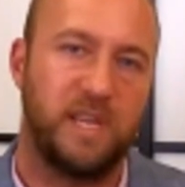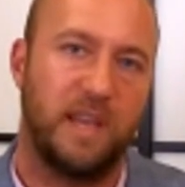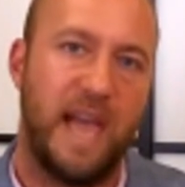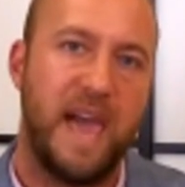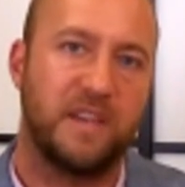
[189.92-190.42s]

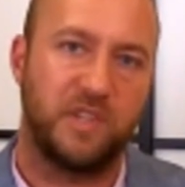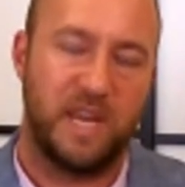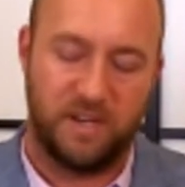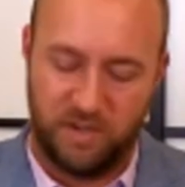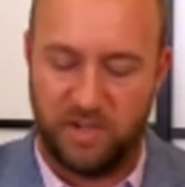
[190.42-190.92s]
lattice,
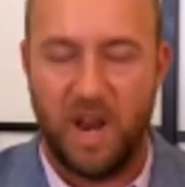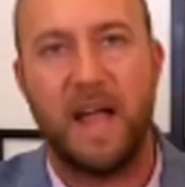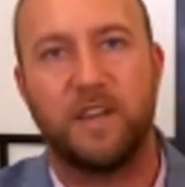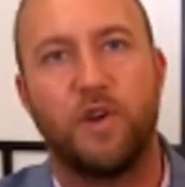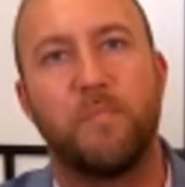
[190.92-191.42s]
it does
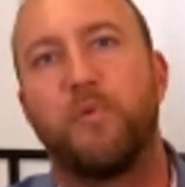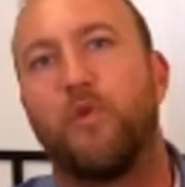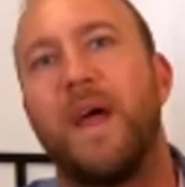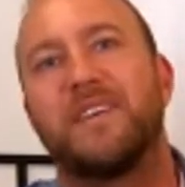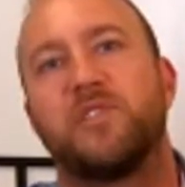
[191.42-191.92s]
not
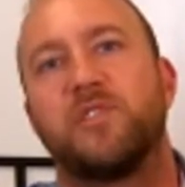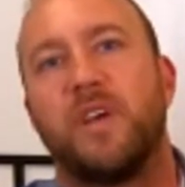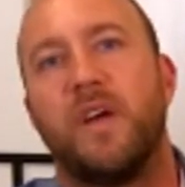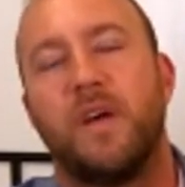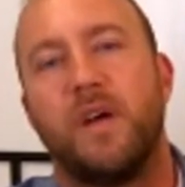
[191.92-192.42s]
compress
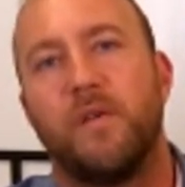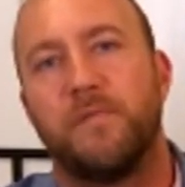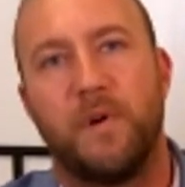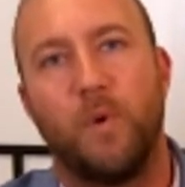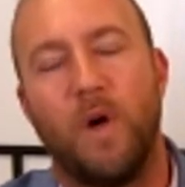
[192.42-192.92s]

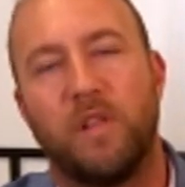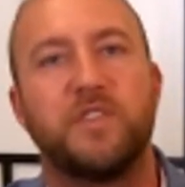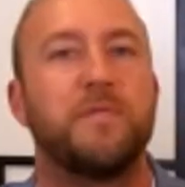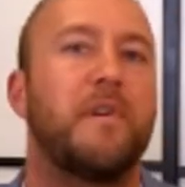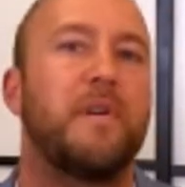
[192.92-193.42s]
very well. It
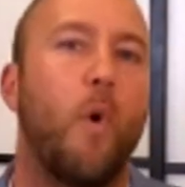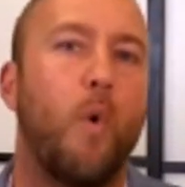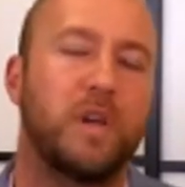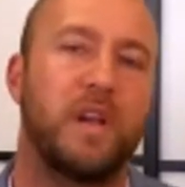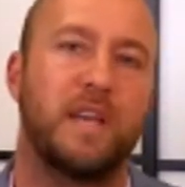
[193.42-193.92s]
is a very
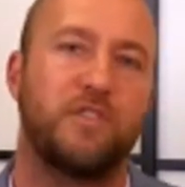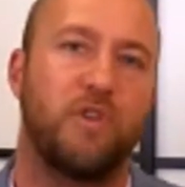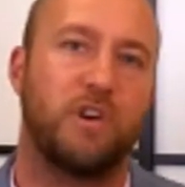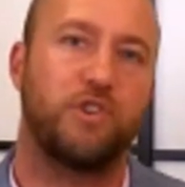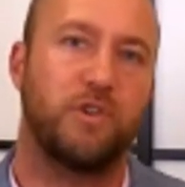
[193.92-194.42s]
organized
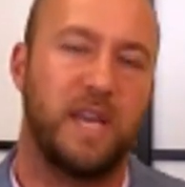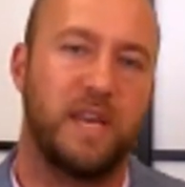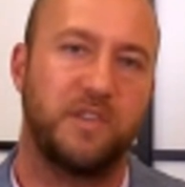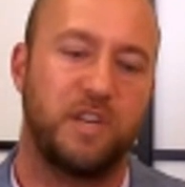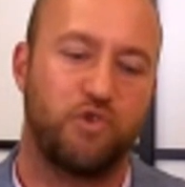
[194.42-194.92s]
structure. It
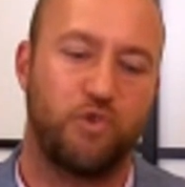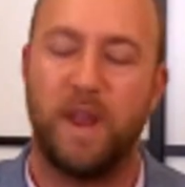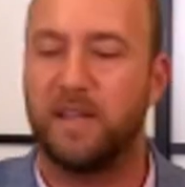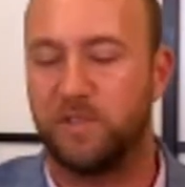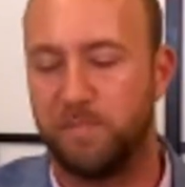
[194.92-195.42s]
is a
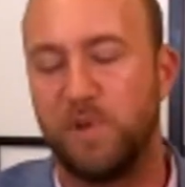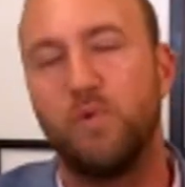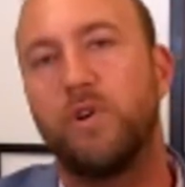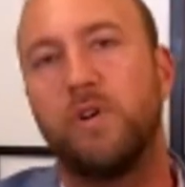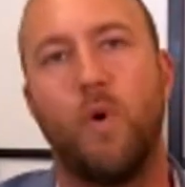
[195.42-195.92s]

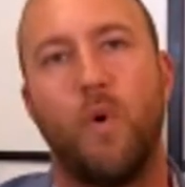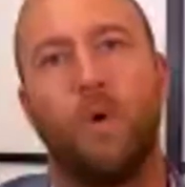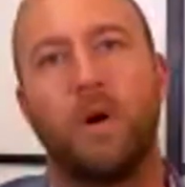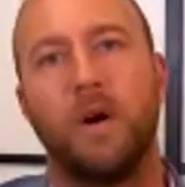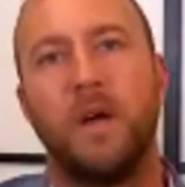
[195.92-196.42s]
transmuter
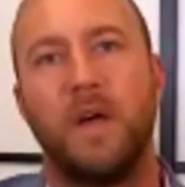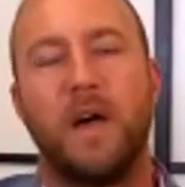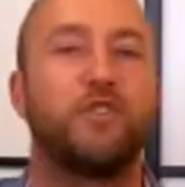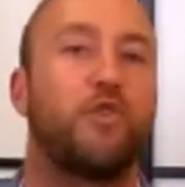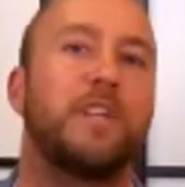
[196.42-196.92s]
or
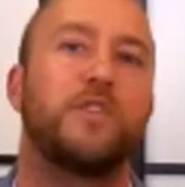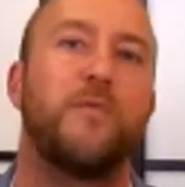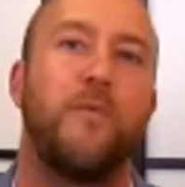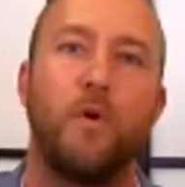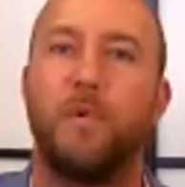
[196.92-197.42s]
a
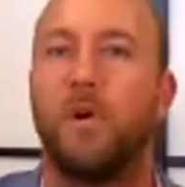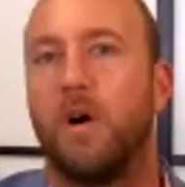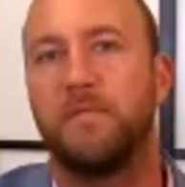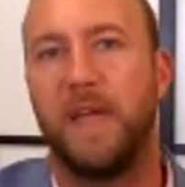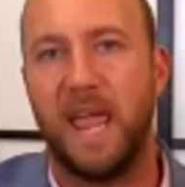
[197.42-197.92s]
transformer
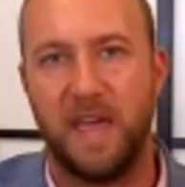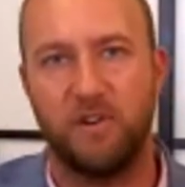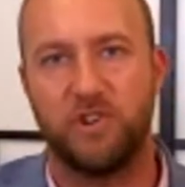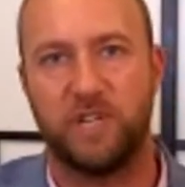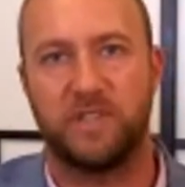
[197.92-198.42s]
of
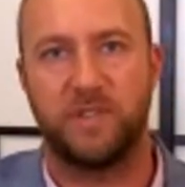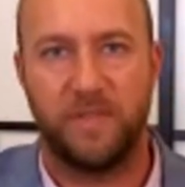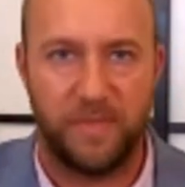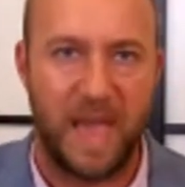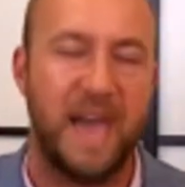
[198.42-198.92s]
energies.
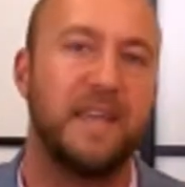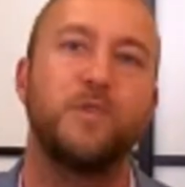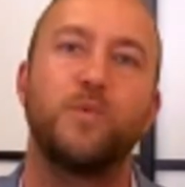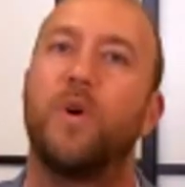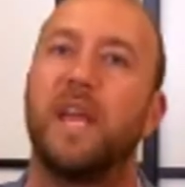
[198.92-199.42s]
That
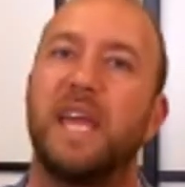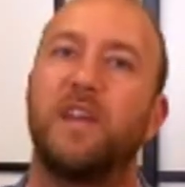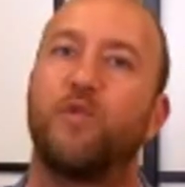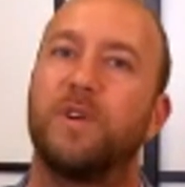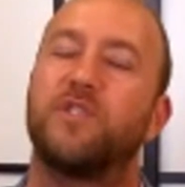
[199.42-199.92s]
is what a
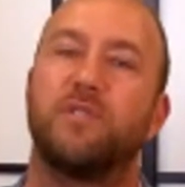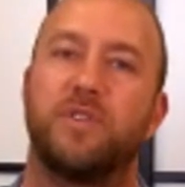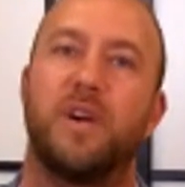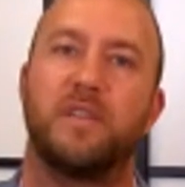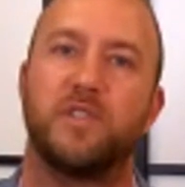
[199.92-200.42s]
crystal
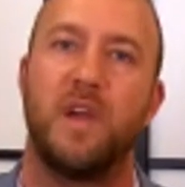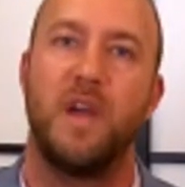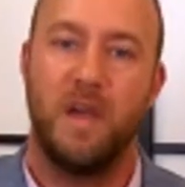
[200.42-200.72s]
does.